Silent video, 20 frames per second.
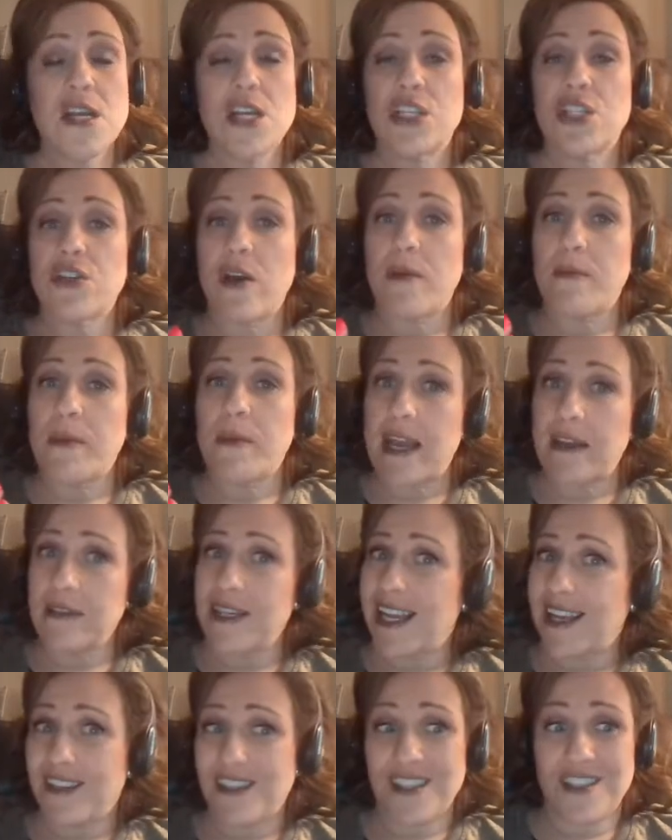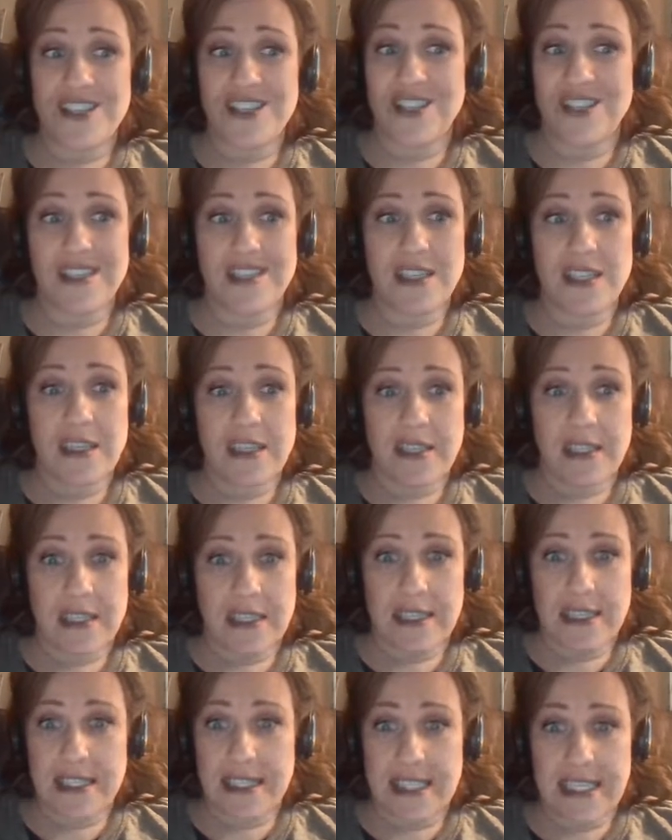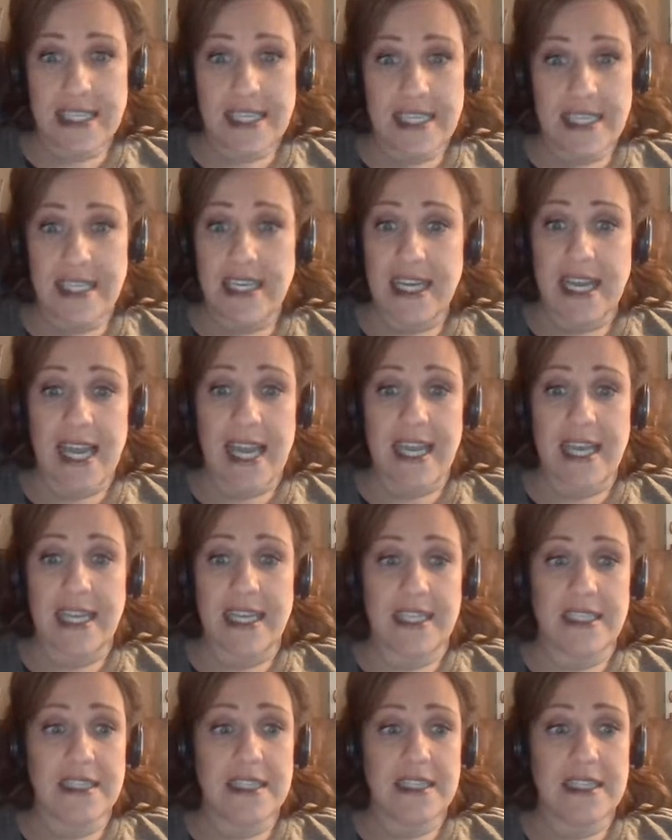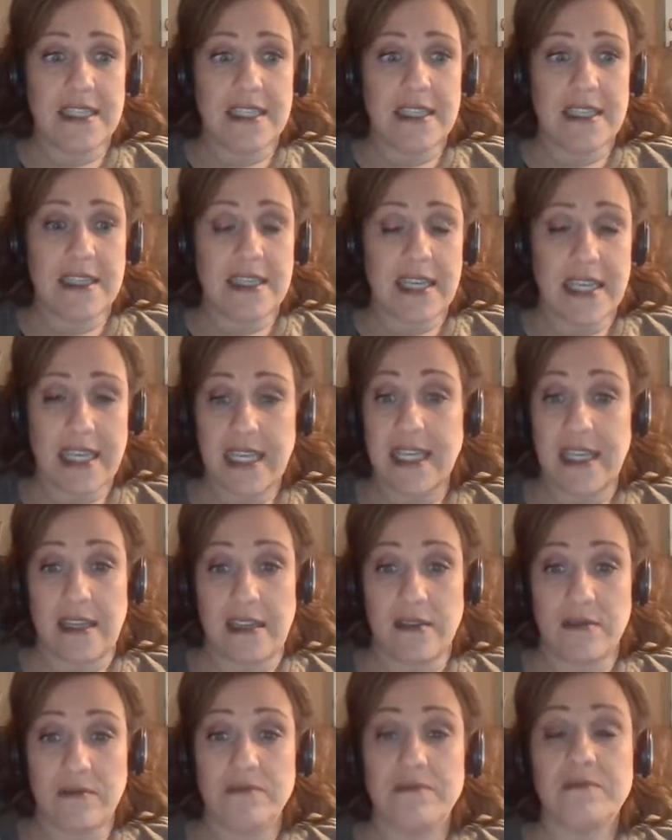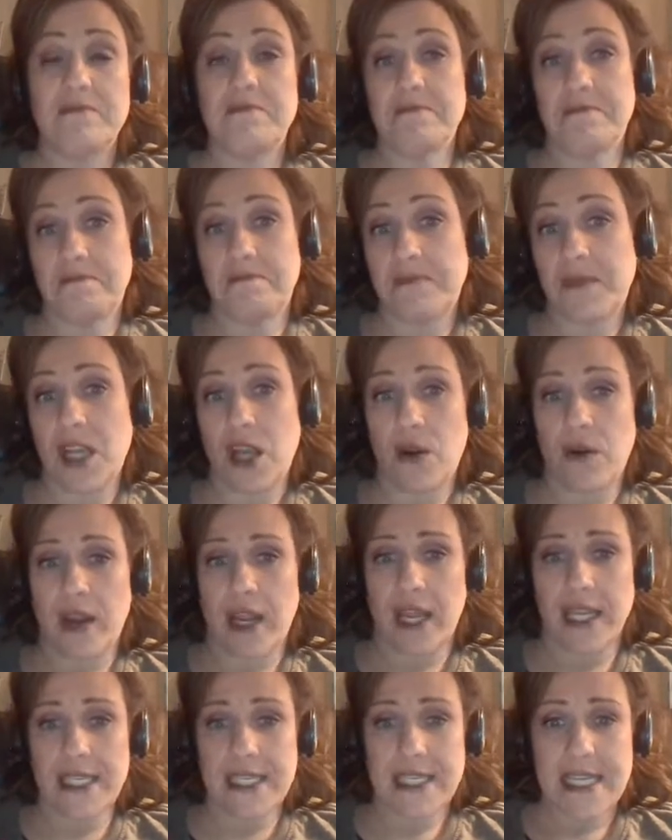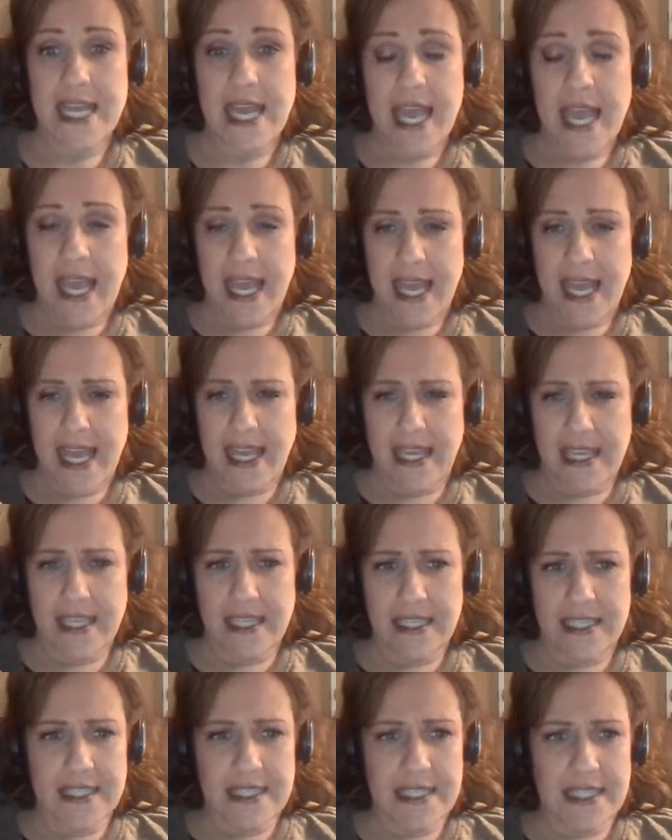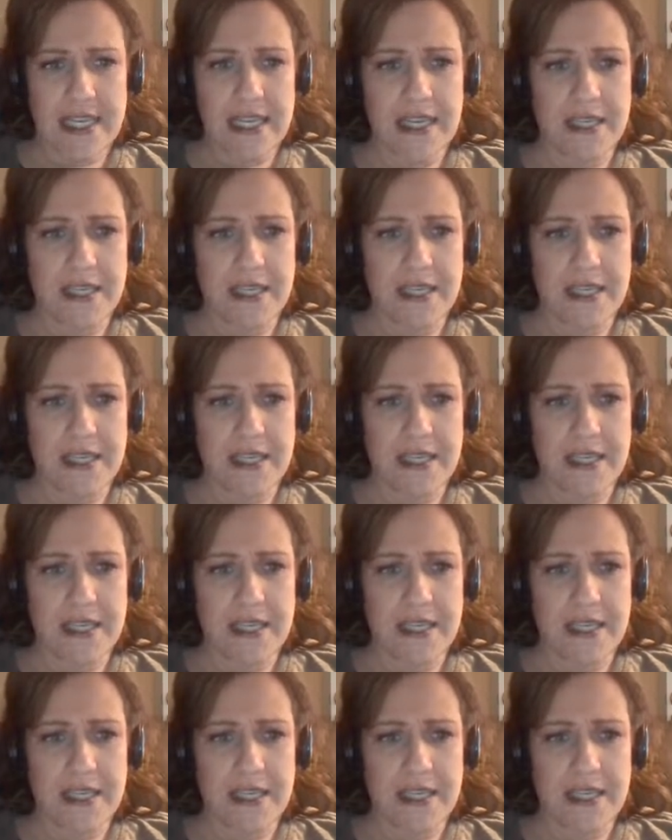So I'm now down to just C and E. All right? And